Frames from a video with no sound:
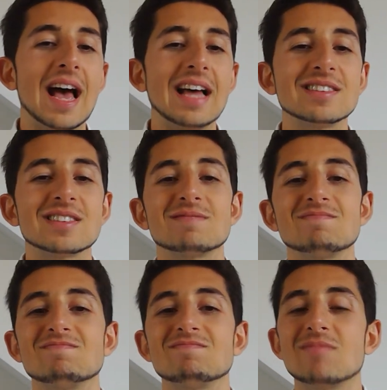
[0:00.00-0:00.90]
And
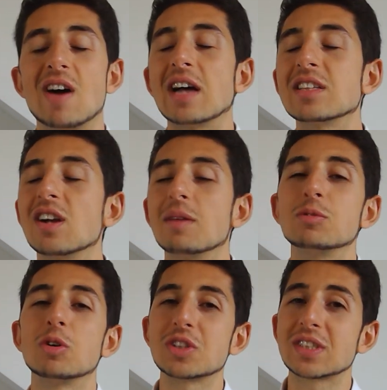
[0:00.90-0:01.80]
I ended
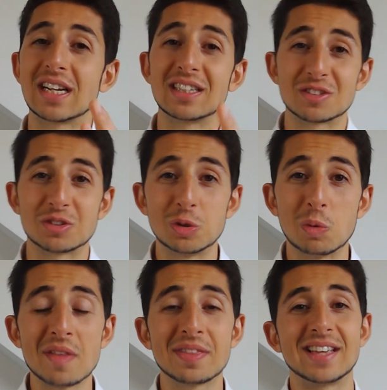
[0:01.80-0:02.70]
up not just getting a
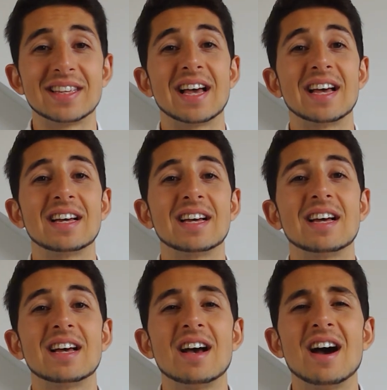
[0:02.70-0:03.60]
2 1 that year,
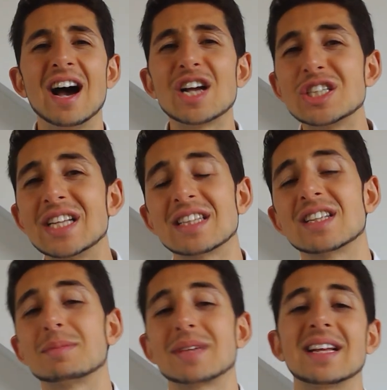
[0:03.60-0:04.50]
I actually
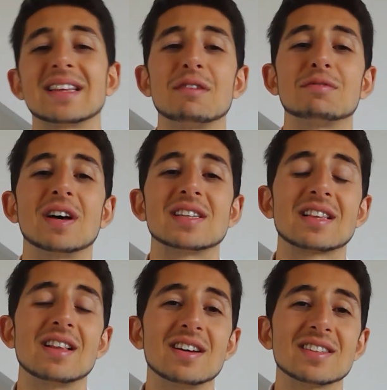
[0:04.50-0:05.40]
ended up getting that
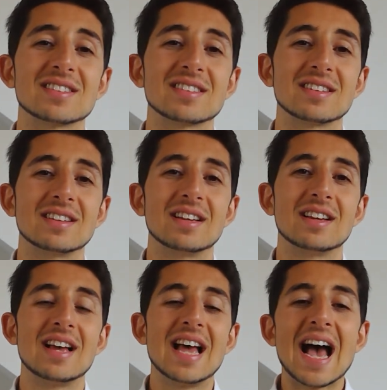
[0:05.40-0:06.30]
first class.
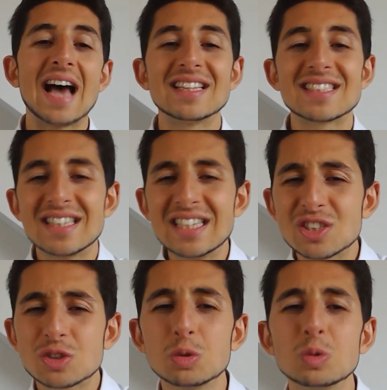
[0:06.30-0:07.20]
And it's
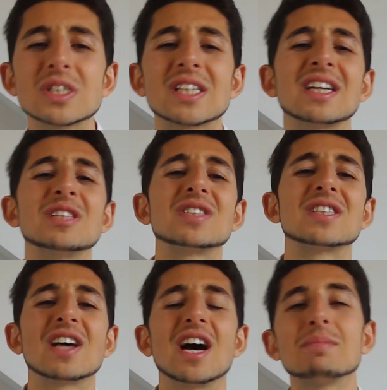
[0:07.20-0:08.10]
these tools that I used
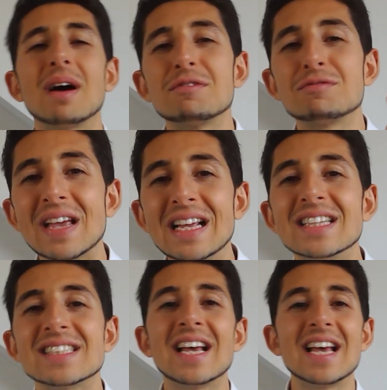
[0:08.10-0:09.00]
to turn my
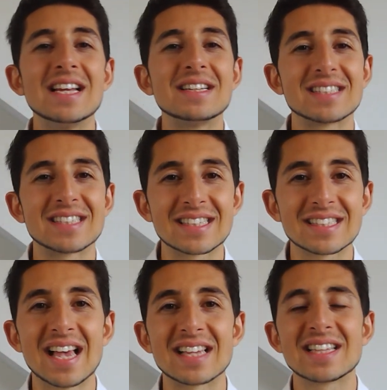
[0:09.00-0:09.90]
failures into
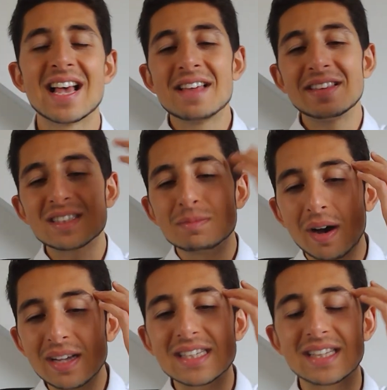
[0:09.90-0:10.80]
success. This
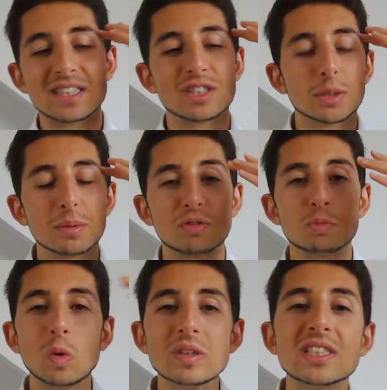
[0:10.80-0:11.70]
mindset that took me
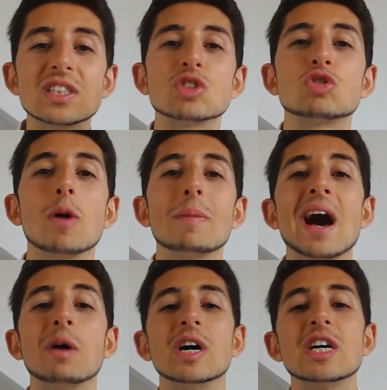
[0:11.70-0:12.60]
from wanting to drop
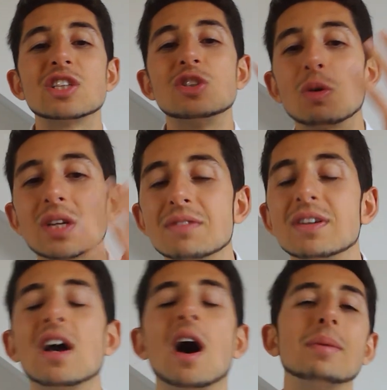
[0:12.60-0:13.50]
out to not
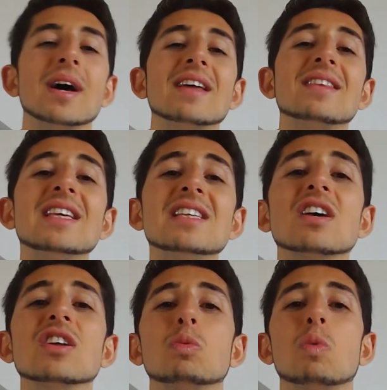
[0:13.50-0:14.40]
giving up.
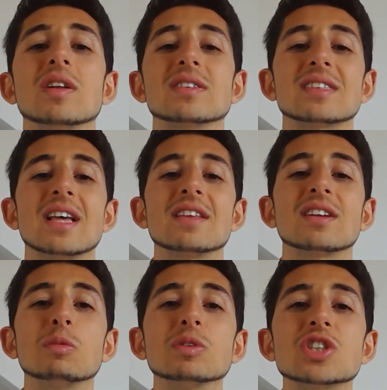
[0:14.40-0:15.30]
These are the ones
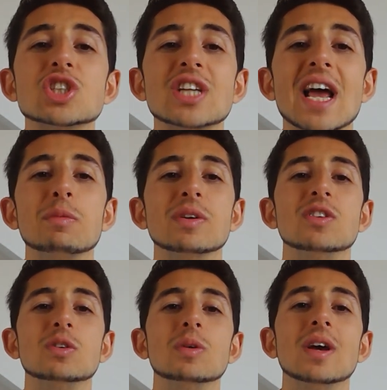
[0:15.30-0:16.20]
that I want to share
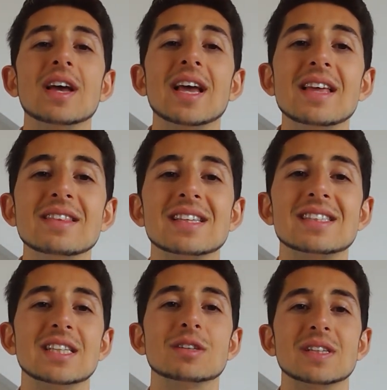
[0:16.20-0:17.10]
with you in
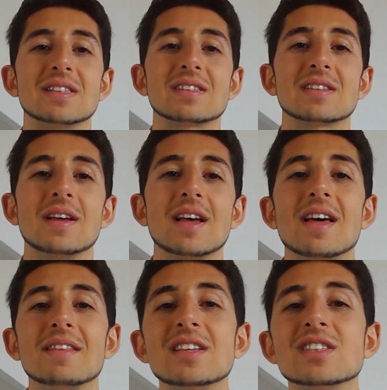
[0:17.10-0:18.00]
this series.
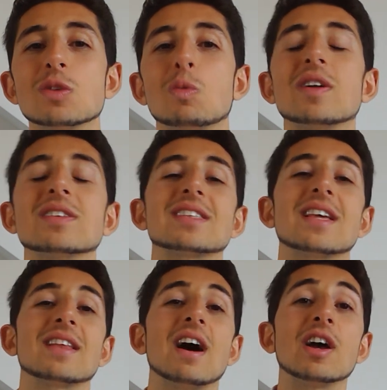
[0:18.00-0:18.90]
These are the ones
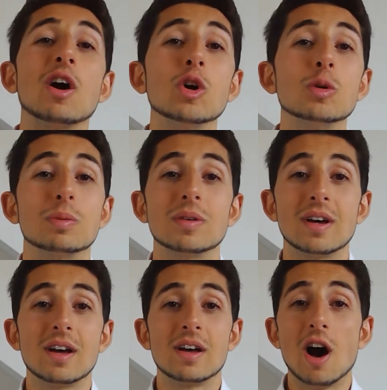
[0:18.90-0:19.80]
that I hope
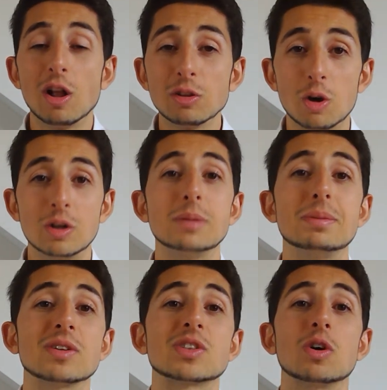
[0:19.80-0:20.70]
I'll not only
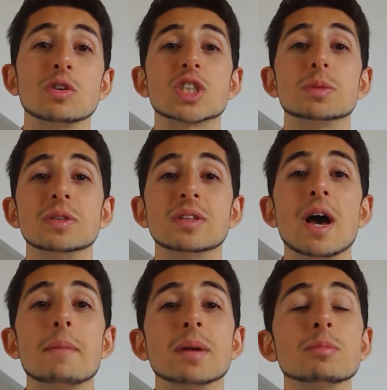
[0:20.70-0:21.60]
be able to contribute,
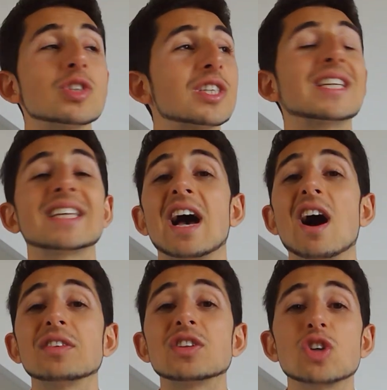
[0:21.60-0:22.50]
but I'm also going to
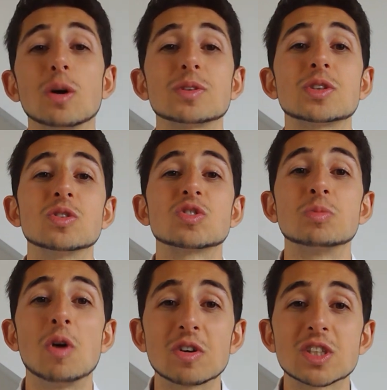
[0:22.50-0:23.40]
get other top students
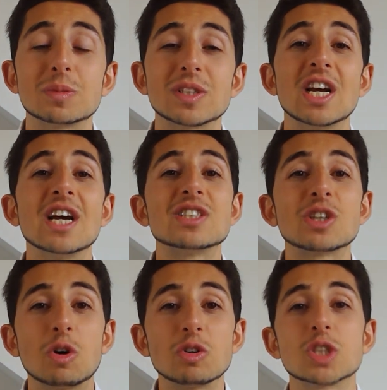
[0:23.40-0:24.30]
from Oxford
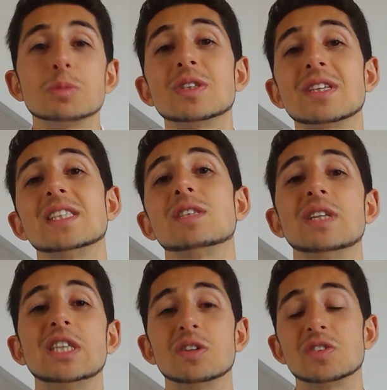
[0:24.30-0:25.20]
to contribute to these
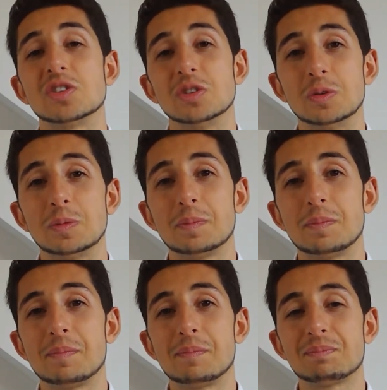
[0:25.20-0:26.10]
videos too.
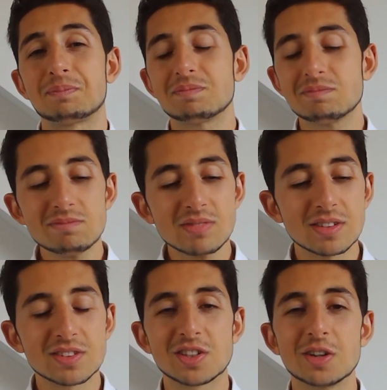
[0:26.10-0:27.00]

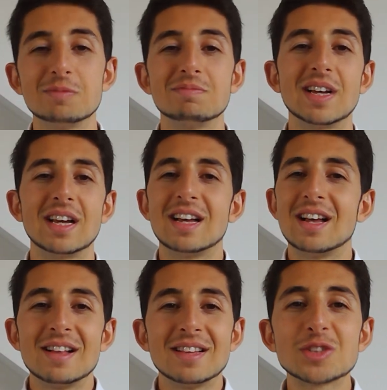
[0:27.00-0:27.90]
So
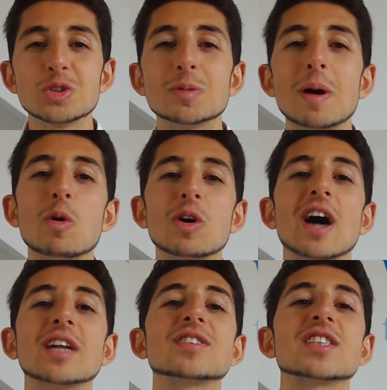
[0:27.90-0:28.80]
let's talk about what
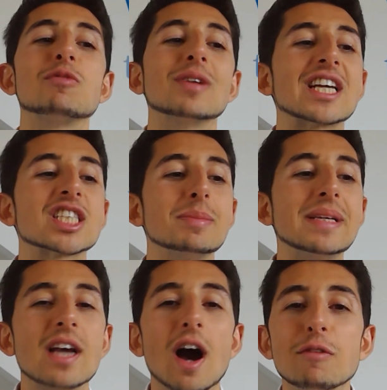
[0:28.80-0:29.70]
kind of stuff we'll
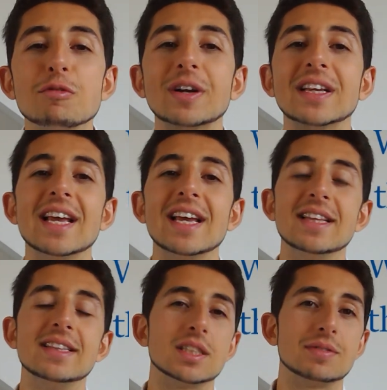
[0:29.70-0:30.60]
actually be covering
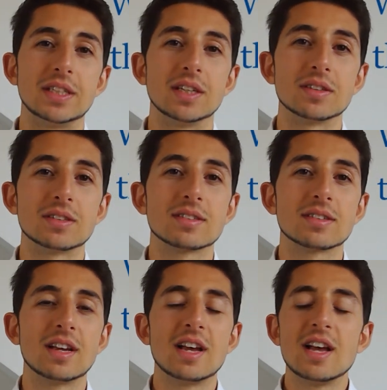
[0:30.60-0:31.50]
in these videos.